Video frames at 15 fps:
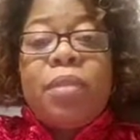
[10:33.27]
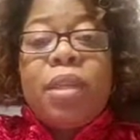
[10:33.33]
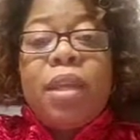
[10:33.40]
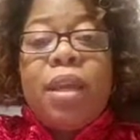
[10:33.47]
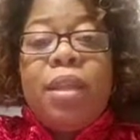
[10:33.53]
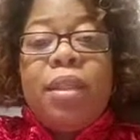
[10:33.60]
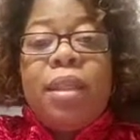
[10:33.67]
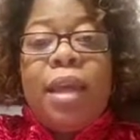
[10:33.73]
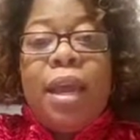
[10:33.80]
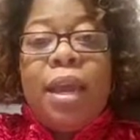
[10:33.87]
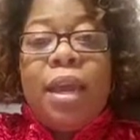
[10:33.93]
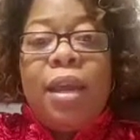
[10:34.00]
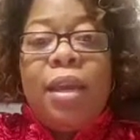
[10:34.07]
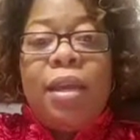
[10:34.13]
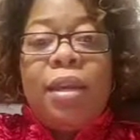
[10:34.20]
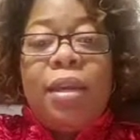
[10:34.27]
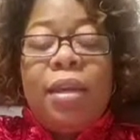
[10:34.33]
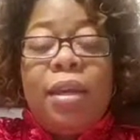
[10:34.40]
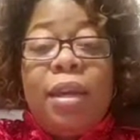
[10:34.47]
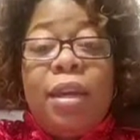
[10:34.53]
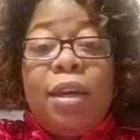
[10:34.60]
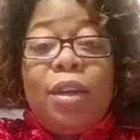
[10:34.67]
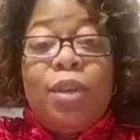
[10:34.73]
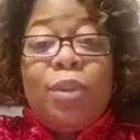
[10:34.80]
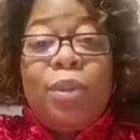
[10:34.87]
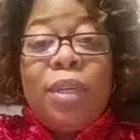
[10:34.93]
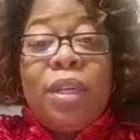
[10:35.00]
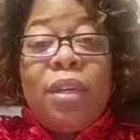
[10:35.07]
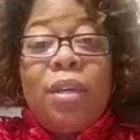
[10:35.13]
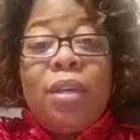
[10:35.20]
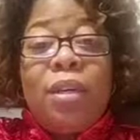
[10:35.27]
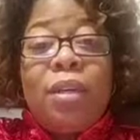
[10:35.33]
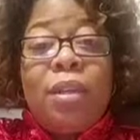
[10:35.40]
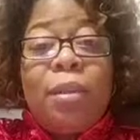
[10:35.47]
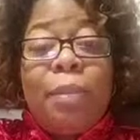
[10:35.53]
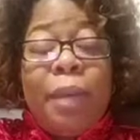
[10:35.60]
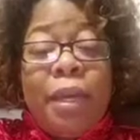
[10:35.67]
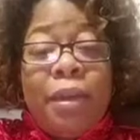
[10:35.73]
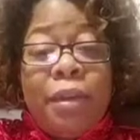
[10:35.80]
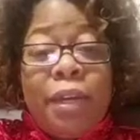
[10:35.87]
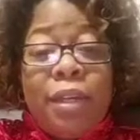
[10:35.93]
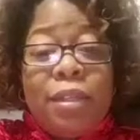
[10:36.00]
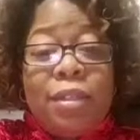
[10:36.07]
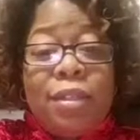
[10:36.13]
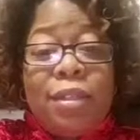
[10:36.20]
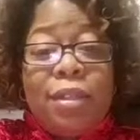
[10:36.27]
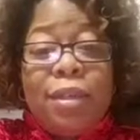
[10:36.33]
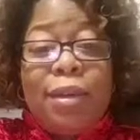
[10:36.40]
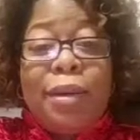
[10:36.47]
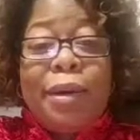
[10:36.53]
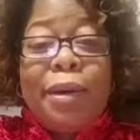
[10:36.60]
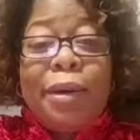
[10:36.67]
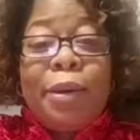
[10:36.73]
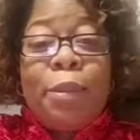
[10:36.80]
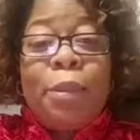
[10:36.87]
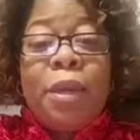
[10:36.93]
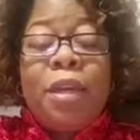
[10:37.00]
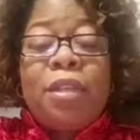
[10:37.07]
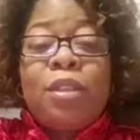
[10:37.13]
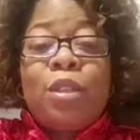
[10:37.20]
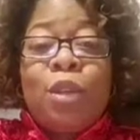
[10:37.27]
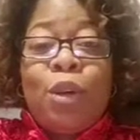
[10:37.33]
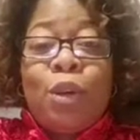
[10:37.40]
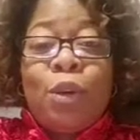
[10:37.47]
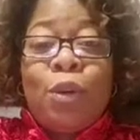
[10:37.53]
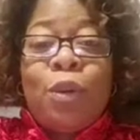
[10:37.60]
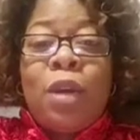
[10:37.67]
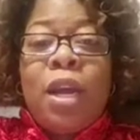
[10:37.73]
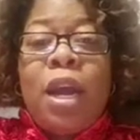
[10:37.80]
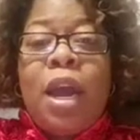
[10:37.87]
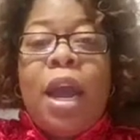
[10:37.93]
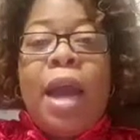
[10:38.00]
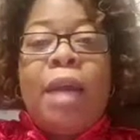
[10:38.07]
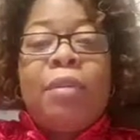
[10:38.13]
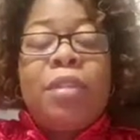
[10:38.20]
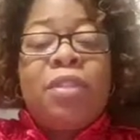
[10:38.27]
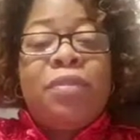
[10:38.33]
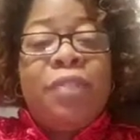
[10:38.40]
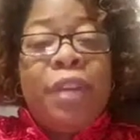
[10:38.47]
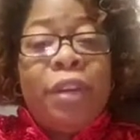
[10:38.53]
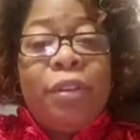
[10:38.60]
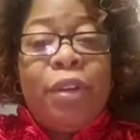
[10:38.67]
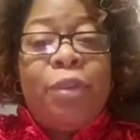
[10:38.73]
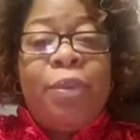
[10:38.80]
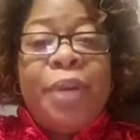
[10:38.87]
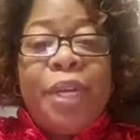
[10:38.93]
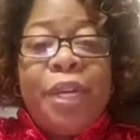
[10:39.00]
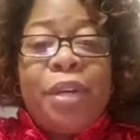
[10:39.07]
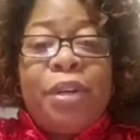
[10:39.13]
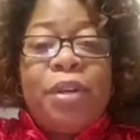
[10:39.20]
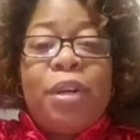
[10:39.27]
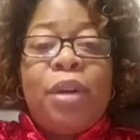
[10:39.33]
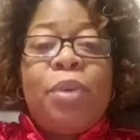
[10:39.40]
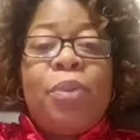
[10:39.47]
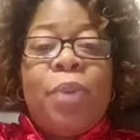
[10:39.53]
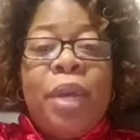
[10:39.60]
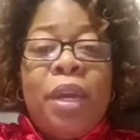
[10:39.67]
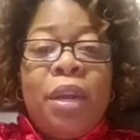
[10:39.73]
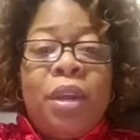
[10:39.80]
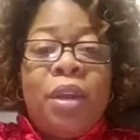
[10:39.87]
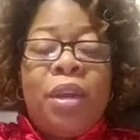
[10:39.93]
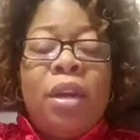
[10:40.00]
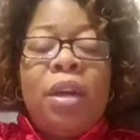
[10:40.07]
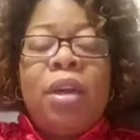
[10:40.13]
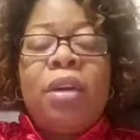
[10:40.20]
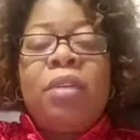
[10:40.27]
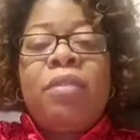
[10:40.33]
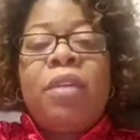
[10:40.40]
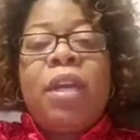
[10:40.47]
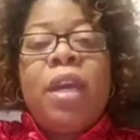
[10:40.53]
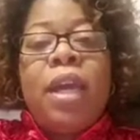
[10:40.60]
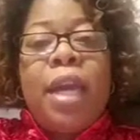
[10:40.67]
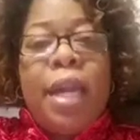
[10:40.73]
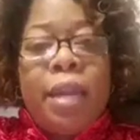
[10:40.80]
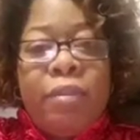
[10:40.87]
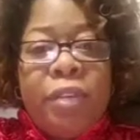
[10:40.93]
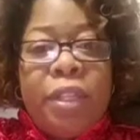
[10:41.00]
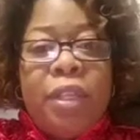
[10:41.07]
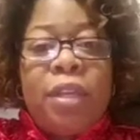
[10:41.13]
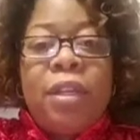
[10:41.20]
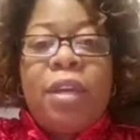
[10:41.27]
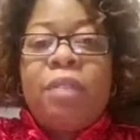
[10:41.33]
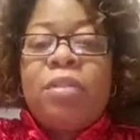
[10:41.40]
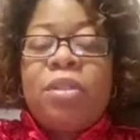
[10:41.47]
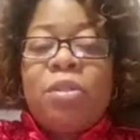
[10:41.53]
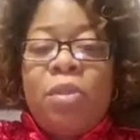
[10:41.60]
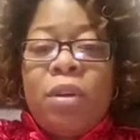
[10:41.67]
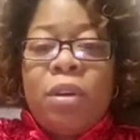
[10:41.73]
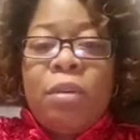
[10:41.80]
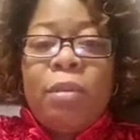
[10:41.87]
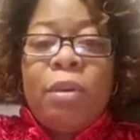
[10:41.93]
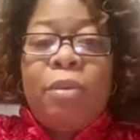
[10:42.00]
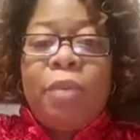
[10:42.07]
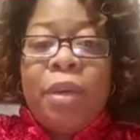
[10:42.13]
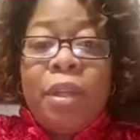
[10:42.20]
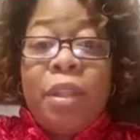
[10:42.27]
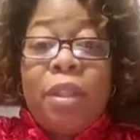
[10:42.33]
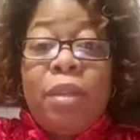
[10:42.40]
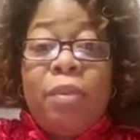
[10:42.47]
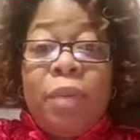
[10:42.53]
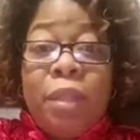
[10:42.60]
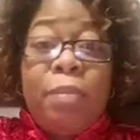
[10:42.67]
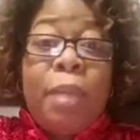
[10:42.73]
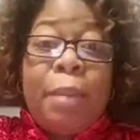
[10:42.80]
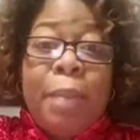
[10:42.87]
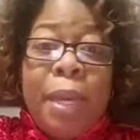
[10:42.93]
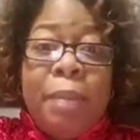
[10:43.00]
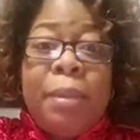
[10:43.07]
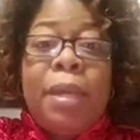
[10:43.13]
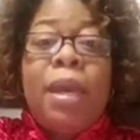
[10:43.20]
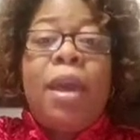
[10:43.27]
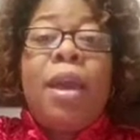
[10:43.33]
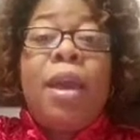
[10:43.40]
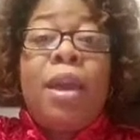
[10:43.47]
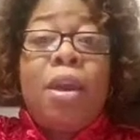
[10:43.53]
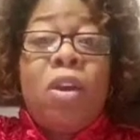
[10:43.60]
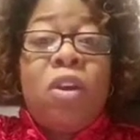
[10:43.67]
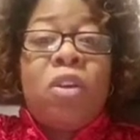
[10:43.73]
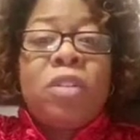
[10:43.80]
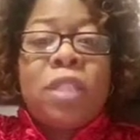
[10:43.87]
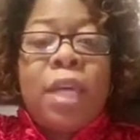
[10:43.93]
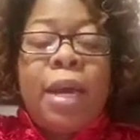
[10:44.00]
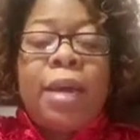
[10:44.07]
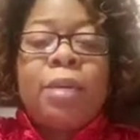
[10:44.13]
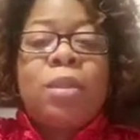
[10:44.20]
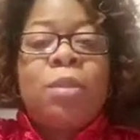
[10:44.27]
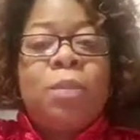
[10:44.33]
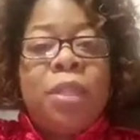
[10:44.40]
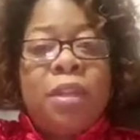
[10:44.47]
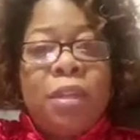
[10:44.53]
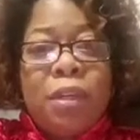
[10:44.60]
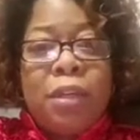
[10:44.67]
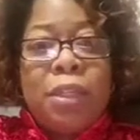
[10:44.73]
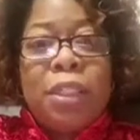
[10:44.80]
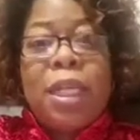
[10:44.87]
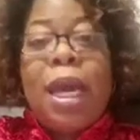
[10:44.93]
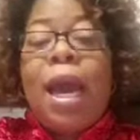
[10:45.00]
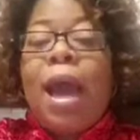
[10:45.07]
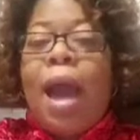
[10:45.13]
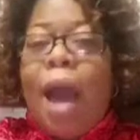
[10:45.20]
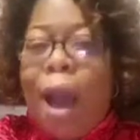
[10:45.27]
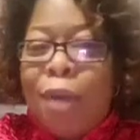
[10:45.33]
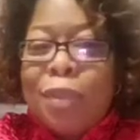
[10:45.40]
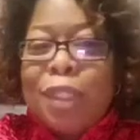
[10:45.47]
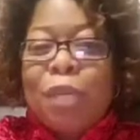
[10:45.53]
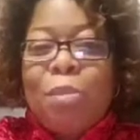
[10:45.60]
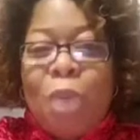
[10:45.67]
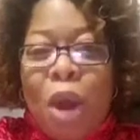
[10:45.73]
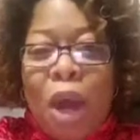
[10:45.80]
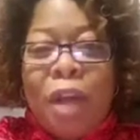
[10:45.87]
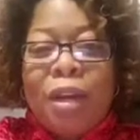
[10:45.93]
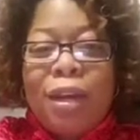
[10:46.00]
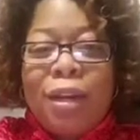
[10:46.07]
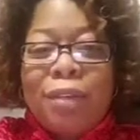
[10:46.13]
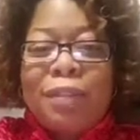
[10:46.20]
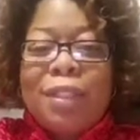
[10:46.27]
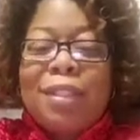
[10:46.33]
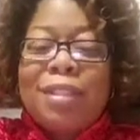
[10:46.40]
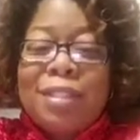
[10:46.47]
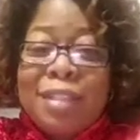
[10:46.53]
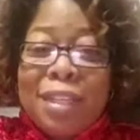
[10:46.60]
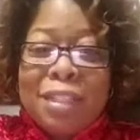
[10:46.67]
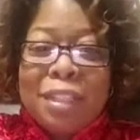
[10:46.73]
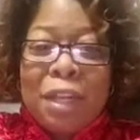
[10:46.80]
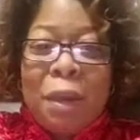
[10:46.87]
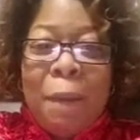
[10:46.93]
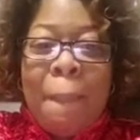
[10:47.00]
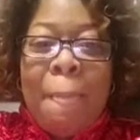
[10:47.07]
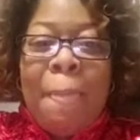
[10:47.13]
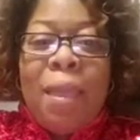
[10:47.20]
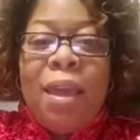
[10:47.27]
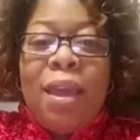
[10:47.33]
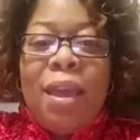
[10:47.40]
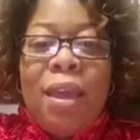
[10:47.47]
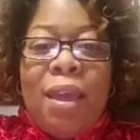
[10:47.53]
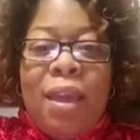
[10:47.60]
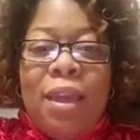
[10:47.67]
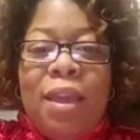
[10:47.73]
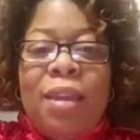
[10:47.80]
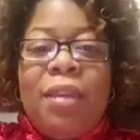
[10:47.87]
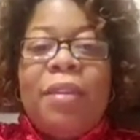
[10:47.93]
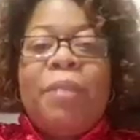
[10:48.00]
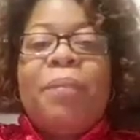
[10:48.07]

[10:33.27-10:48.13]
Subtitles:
they included the parents. And so I was very well aware of everything that was going on with my baby at all times because I was a part of the discussion. And